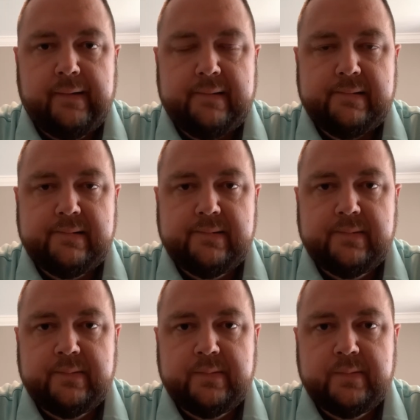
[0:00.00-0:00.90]

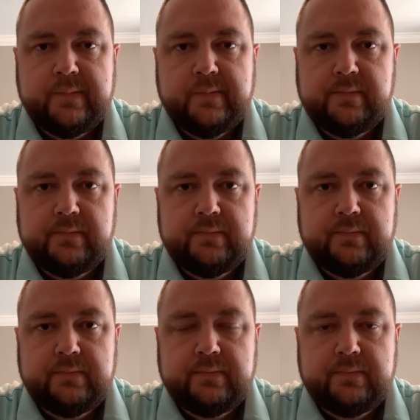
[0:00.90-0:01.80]

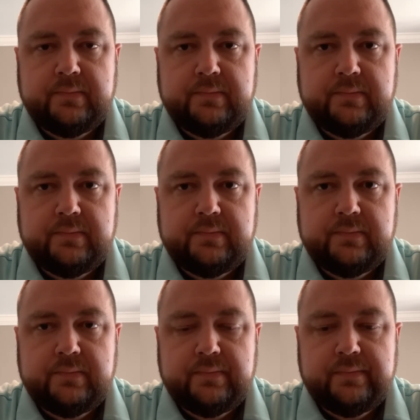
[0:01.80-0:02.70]
No one is speaking in this clip.